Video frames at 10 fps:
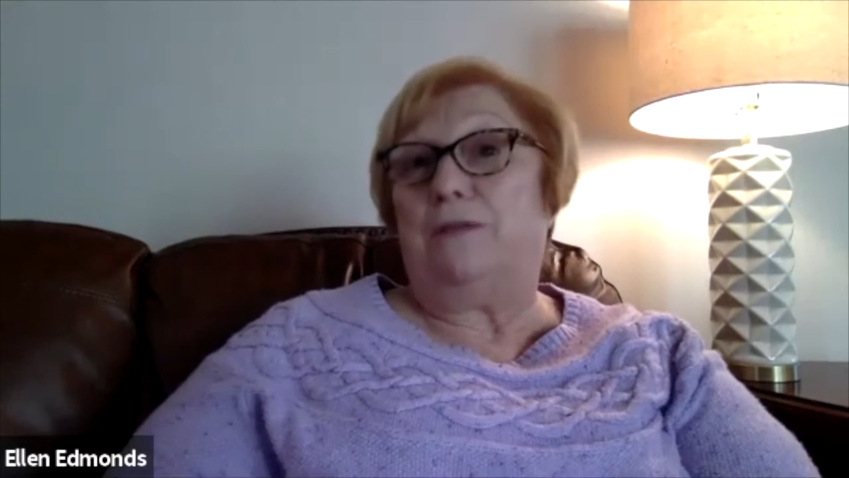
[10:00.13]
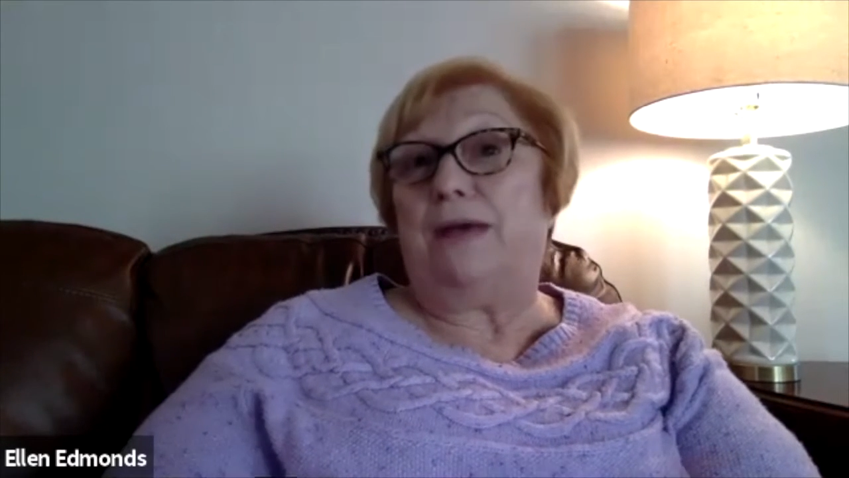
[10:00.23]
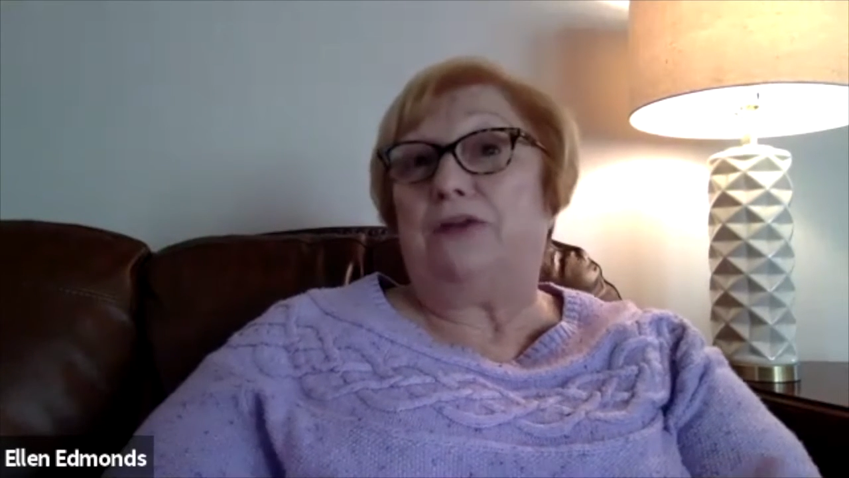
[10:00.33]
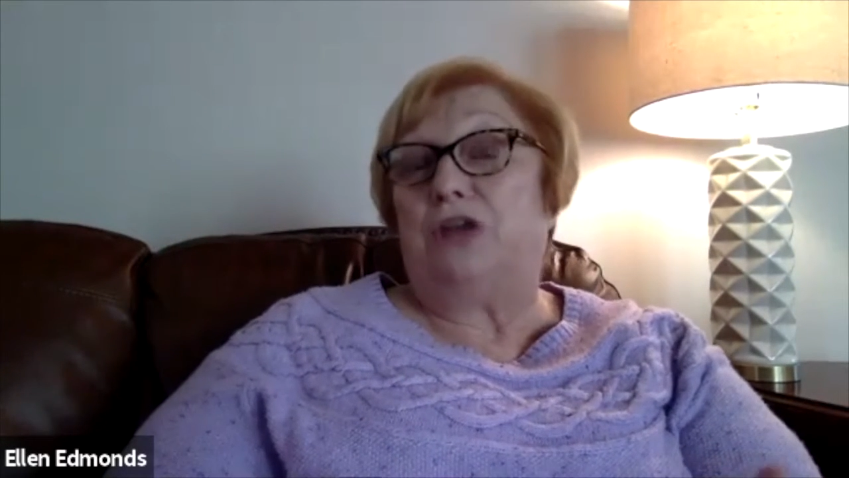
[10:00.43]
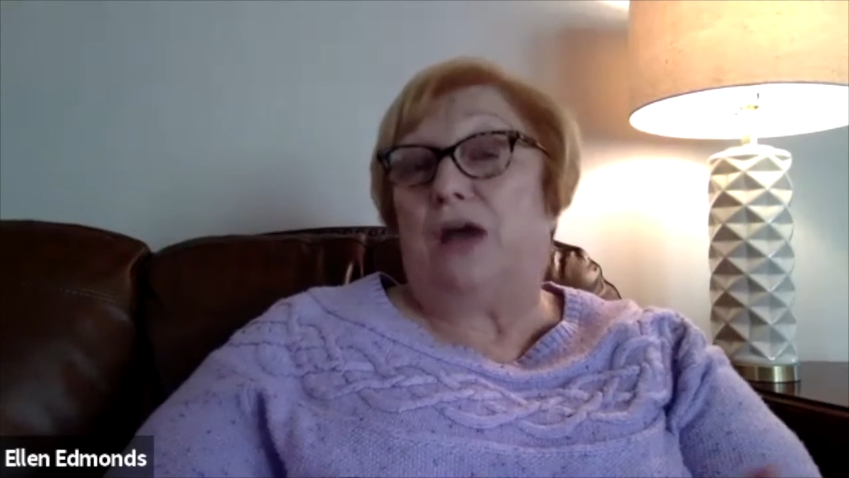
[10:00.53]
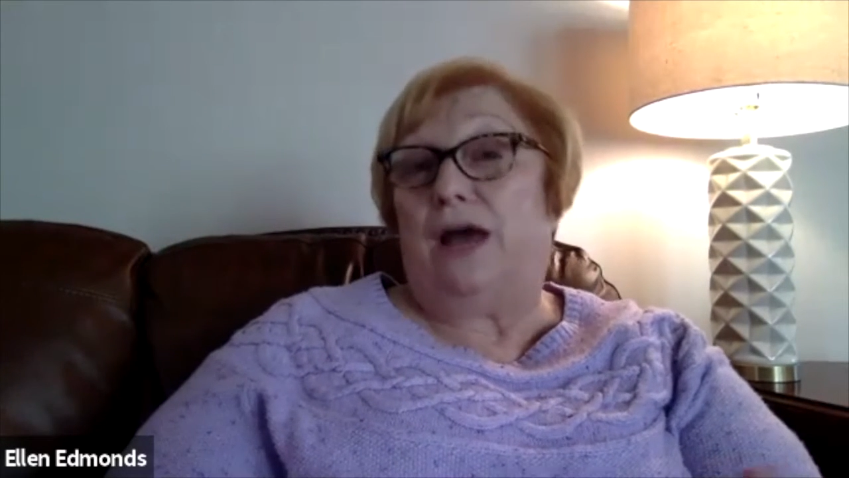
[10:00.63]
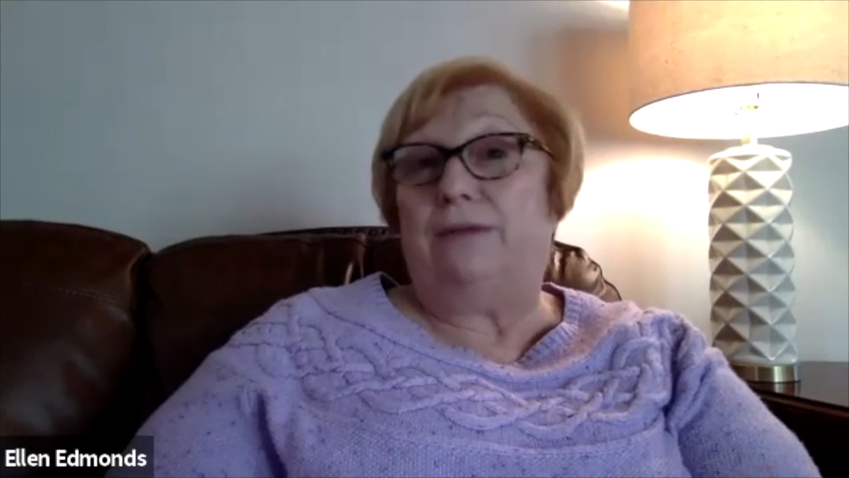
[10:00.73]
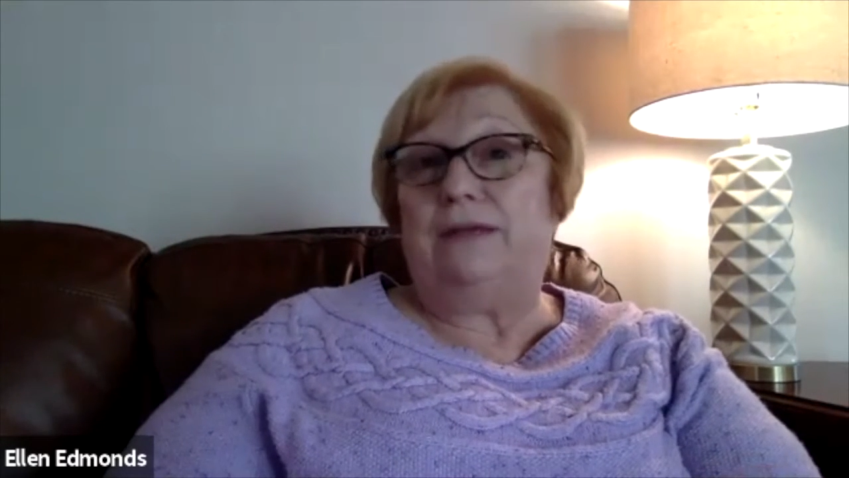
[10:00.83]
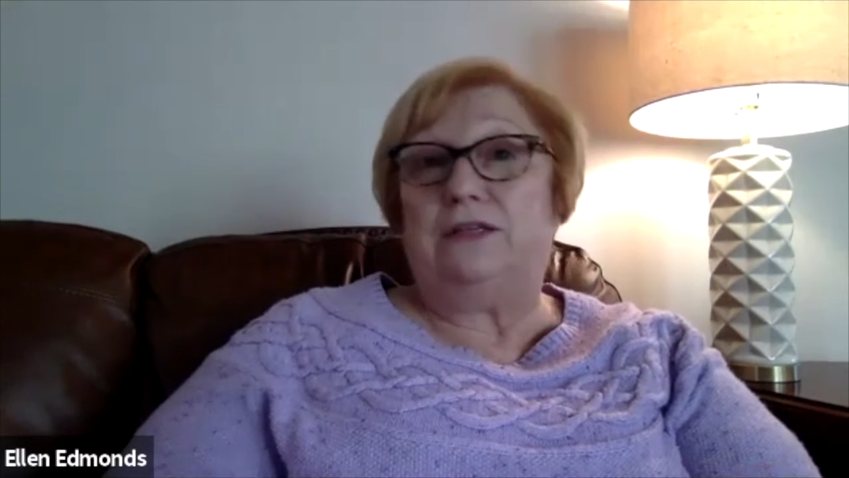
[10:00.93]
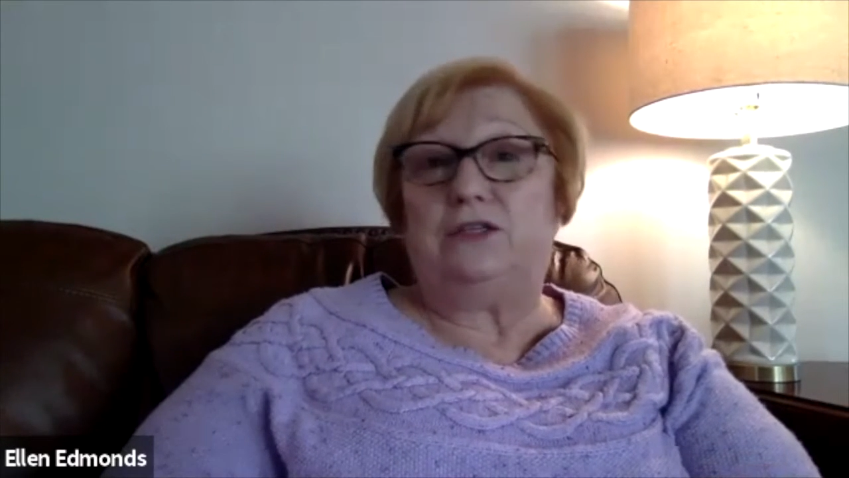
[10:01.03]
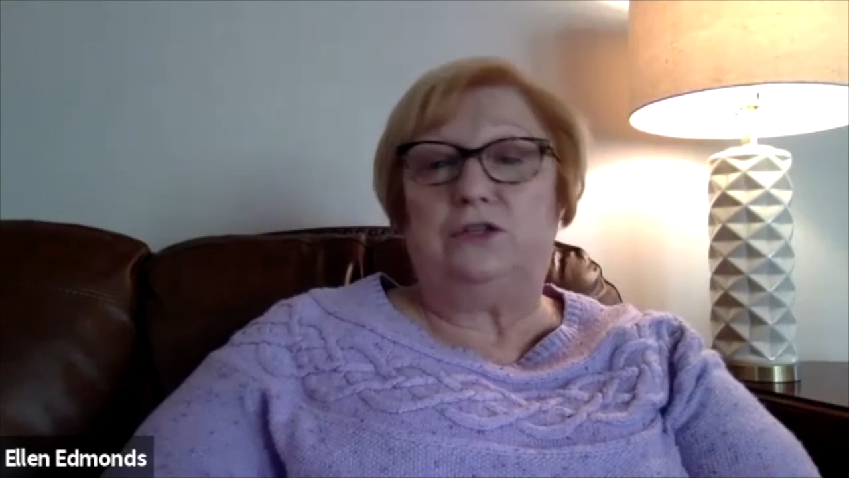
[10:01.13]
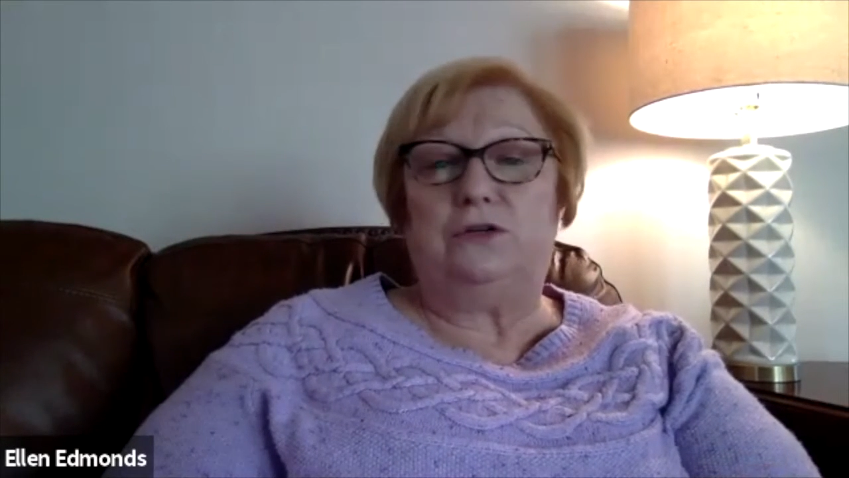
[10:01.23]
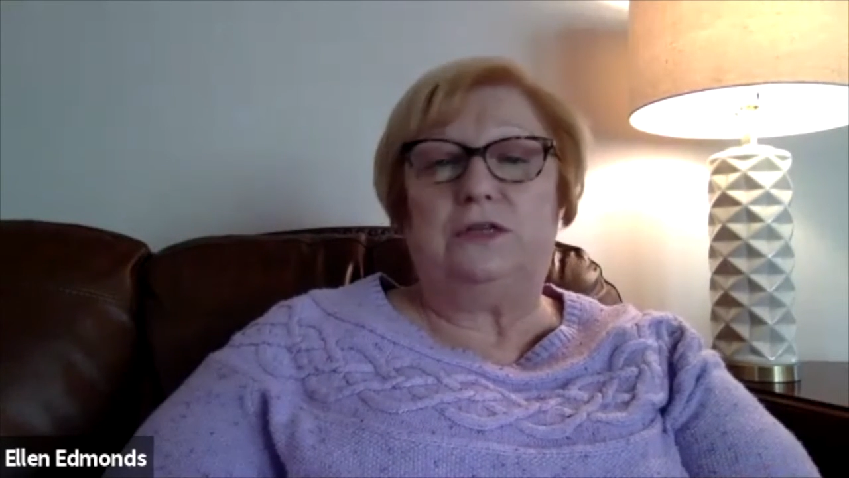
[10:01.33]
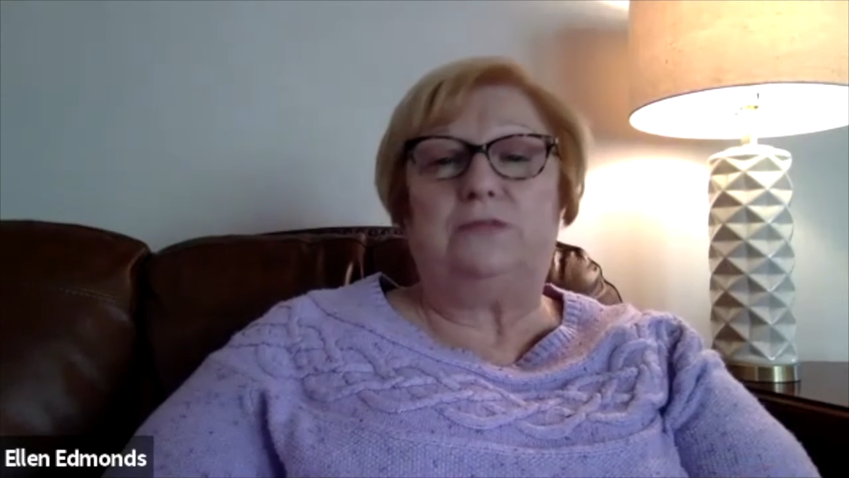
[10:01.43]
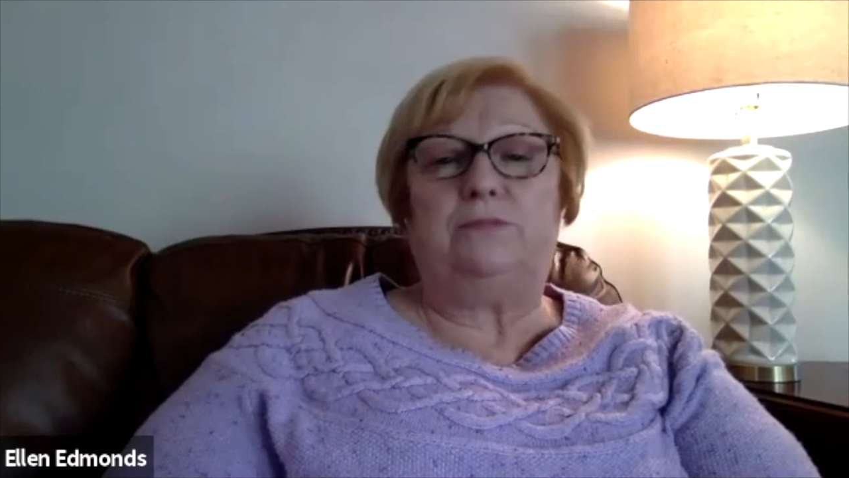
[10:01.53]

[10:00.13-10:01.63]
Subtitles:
about timing students,